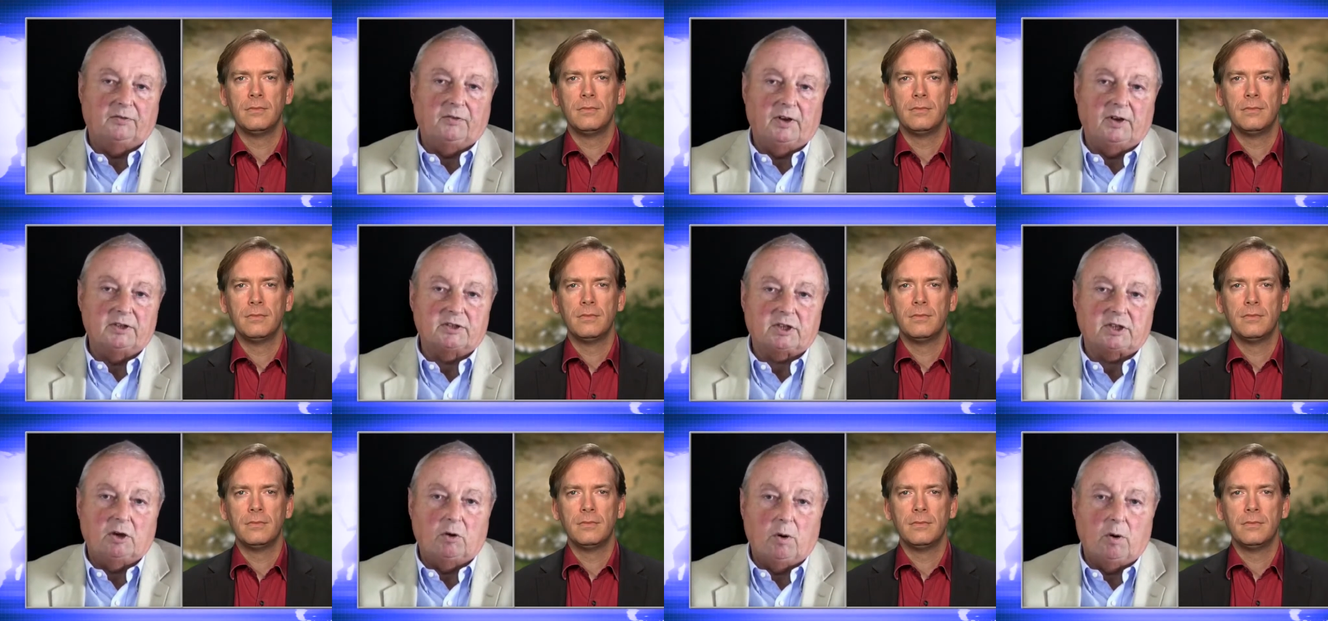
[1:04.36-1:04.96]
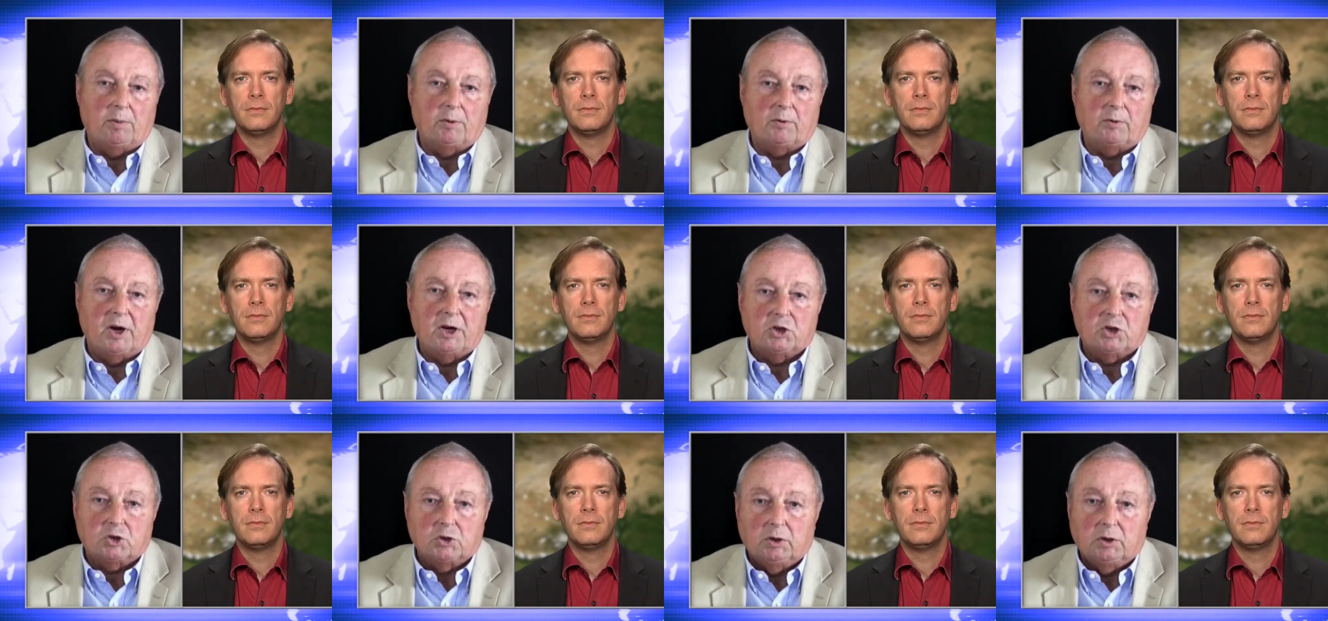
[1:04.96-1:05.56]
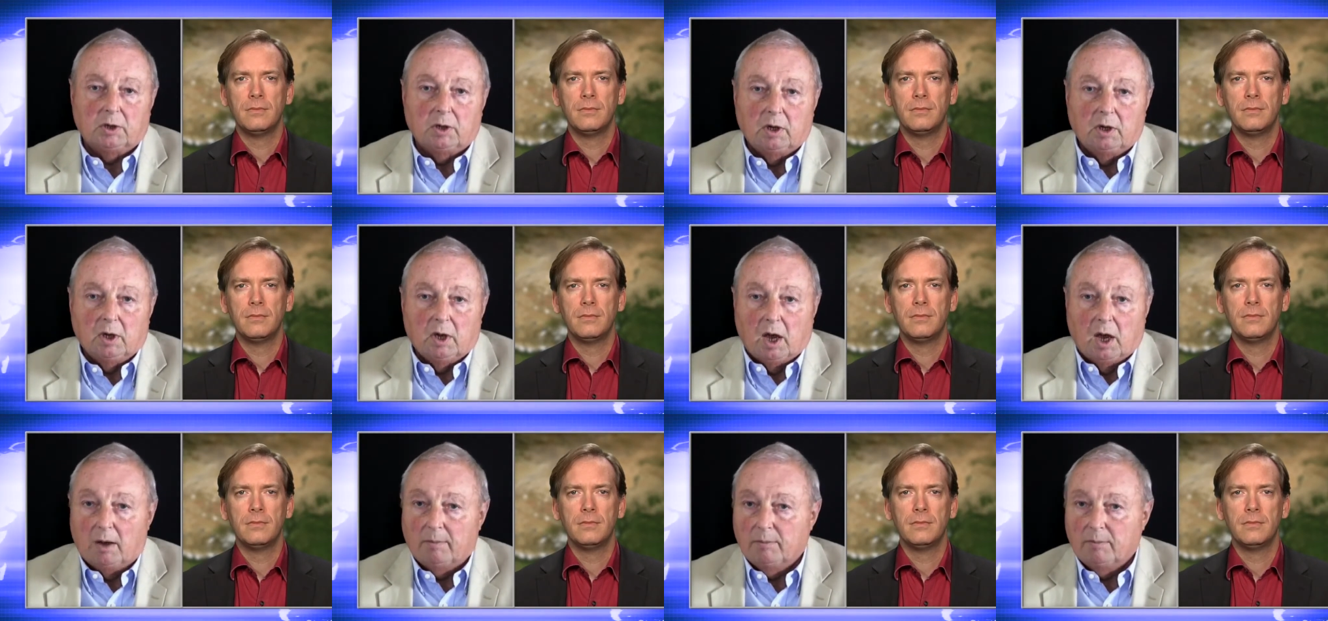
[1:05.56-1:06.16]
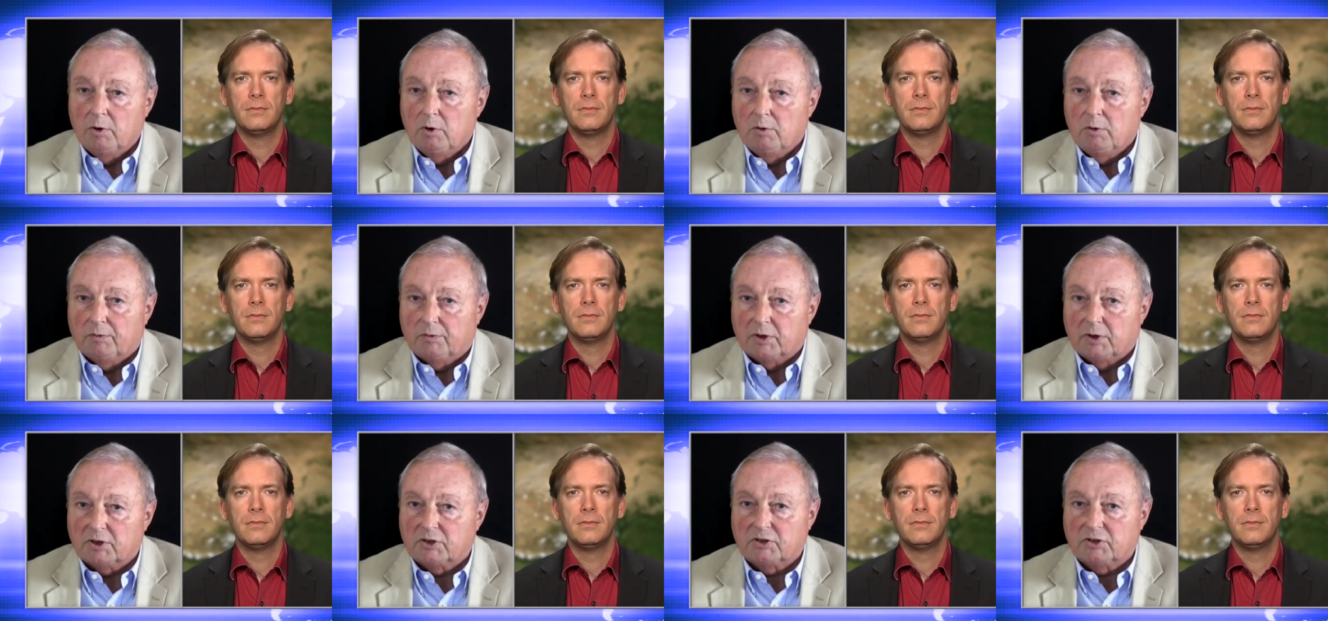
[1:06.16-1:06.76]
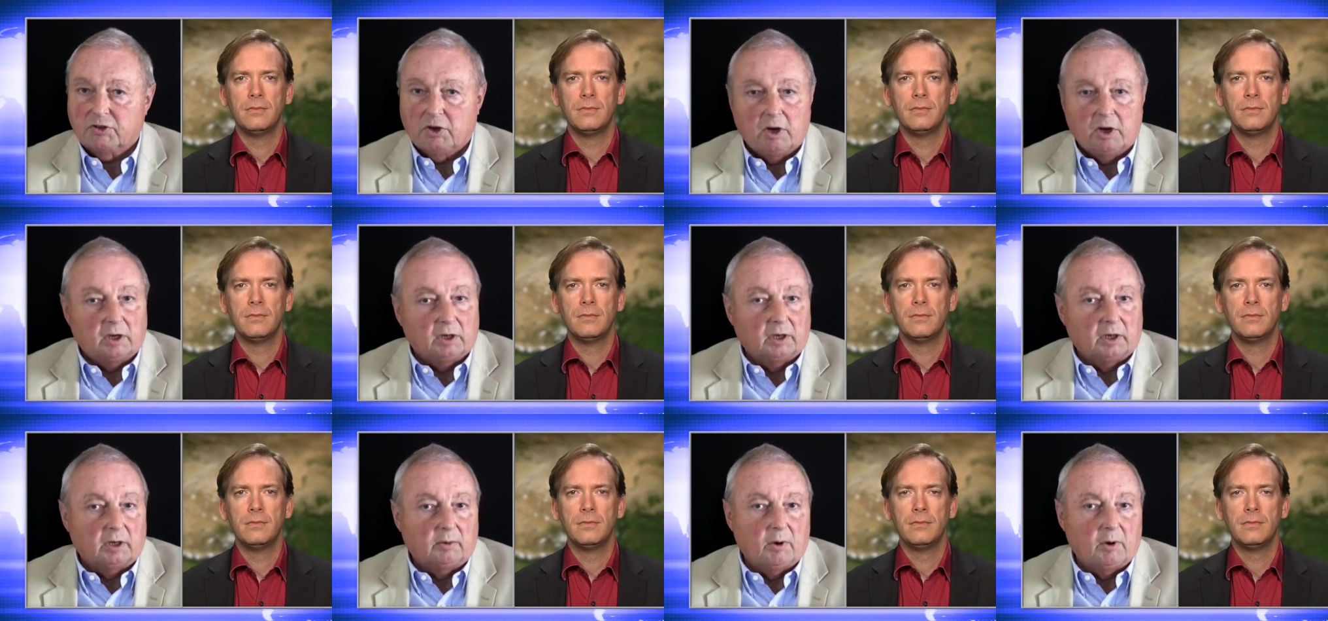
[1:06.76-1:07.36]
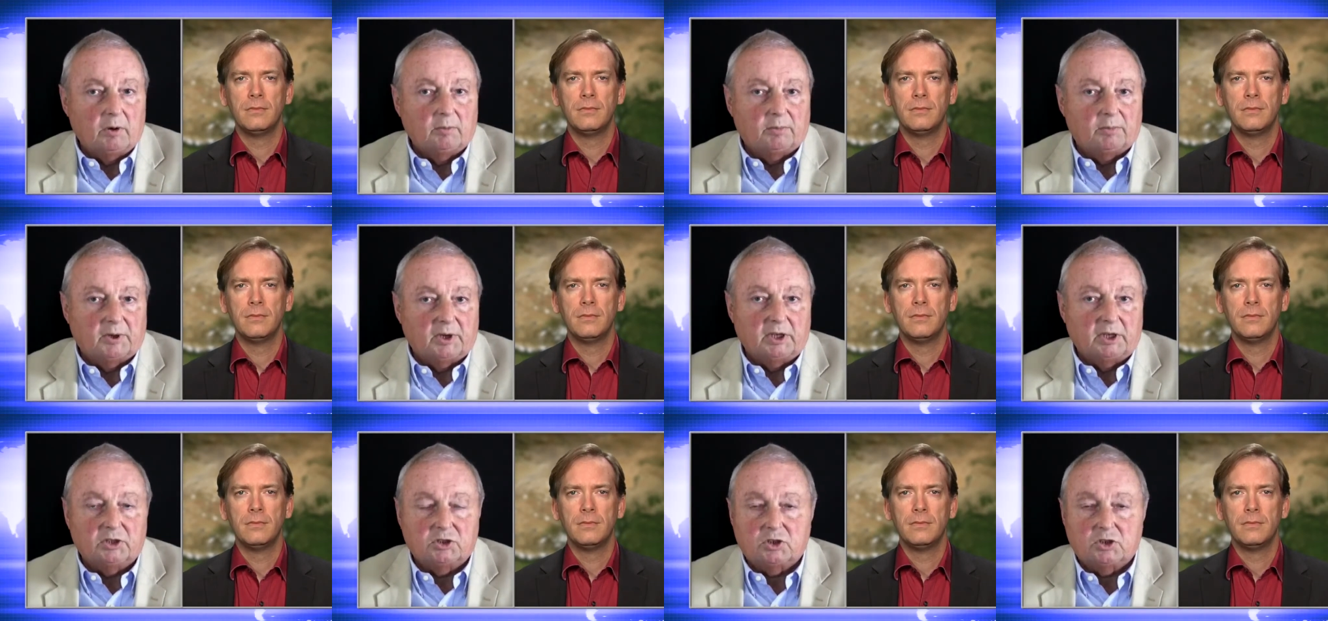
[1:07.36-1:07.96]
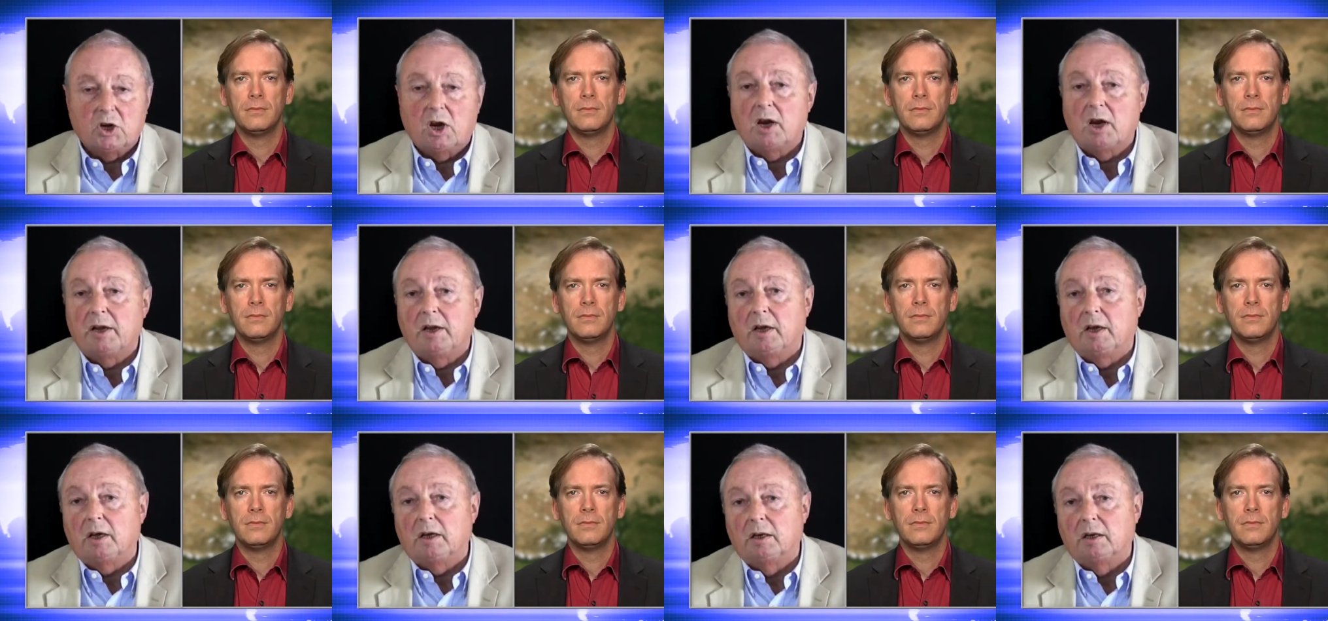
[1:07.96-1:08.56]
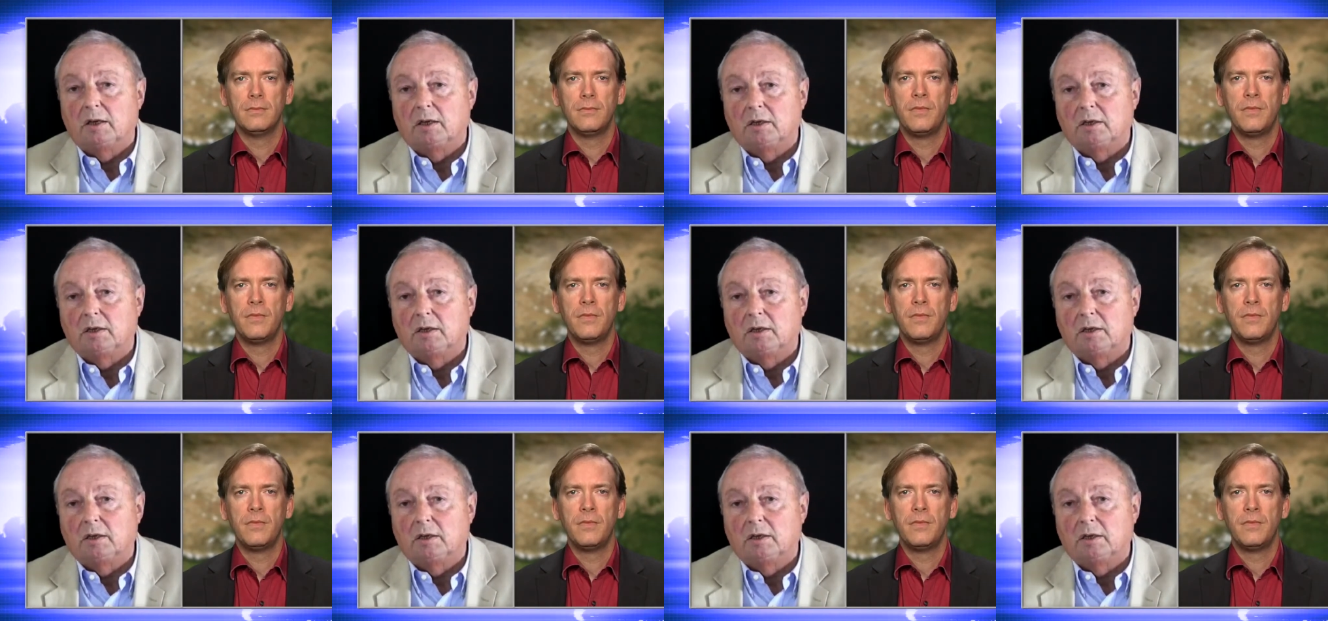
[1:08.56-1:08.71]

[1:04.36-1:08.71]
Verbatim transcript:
Speaker 1: defence cooperation, a move that certainly won't please China.